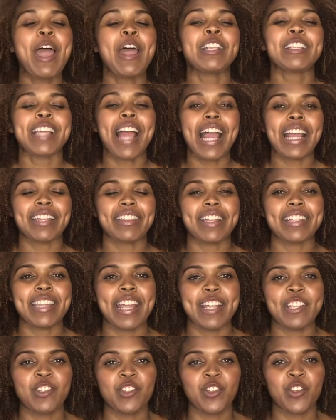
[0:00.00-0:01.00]
Jack then
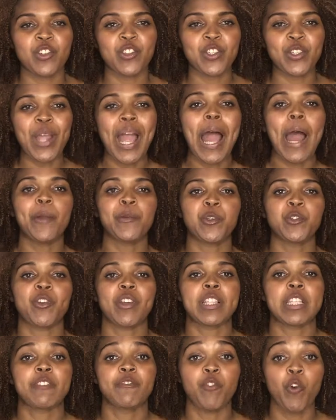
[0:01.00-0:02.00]
takes us on to how to
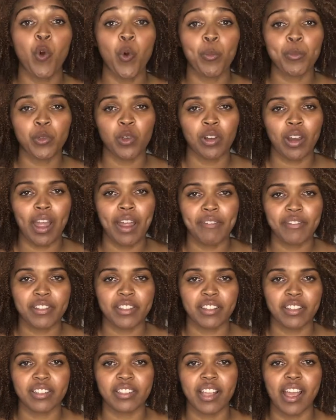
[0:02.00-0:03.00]
transform your life for
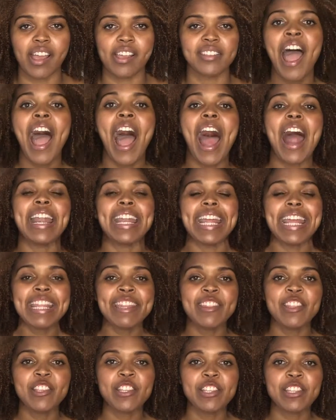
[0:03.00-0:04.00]
success. And
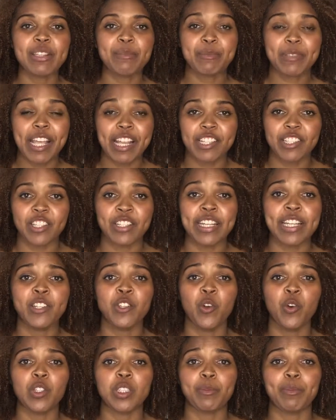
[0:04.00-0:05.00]
in this section, he
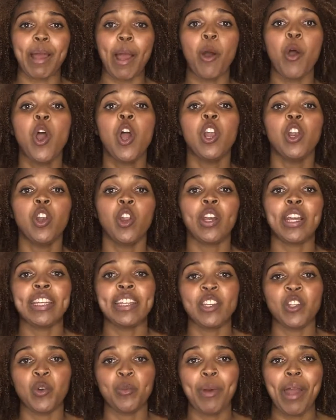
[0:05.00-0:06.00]
talks about looking
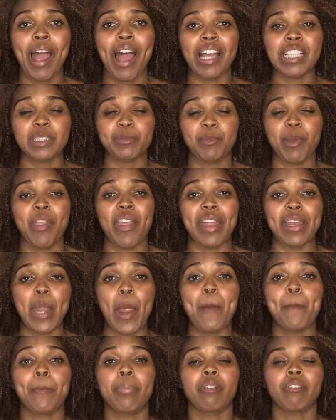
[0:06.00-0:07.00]
at your past, but then
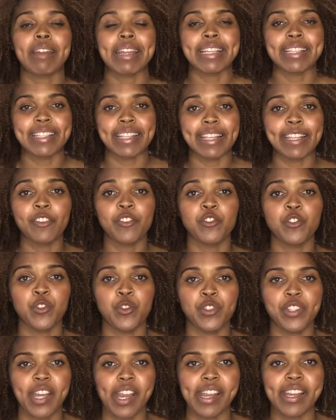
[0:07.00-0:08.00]
embracing new
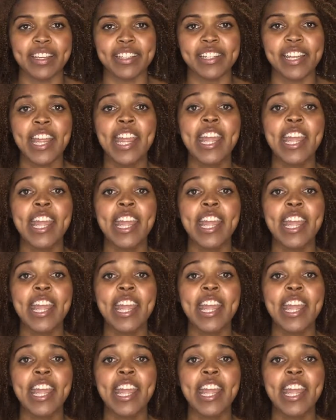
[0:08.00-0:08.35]
change.